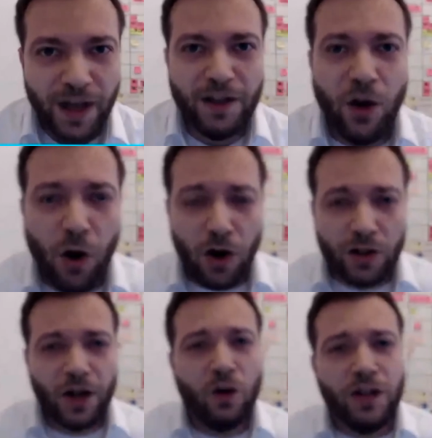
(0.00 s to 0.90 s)
And
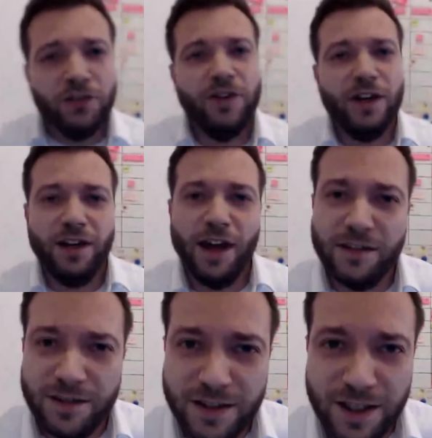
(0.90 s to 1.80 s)
the only thing he
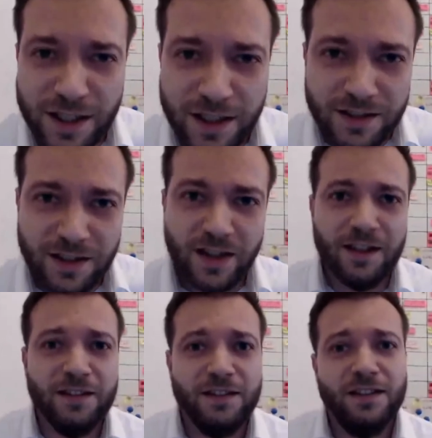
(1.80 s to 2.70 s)
can see
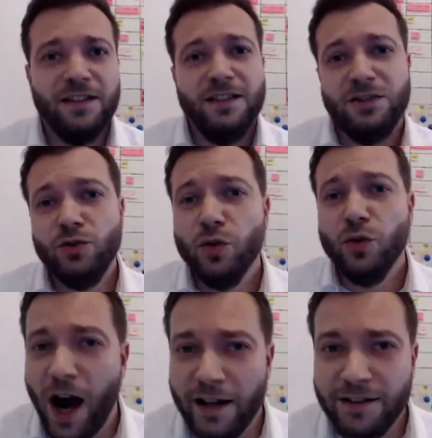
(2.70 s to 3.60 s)
is
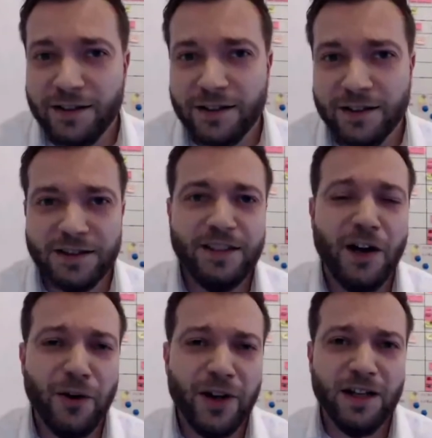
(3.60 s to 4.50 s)
2 eyes
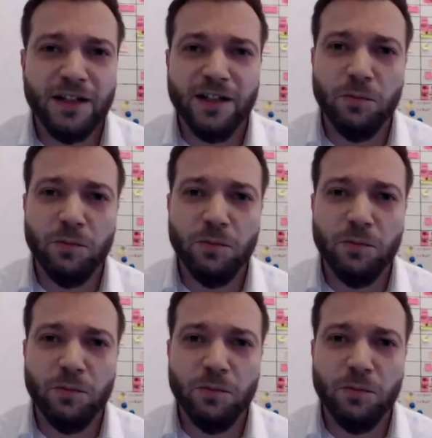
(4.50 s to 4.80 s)
staring,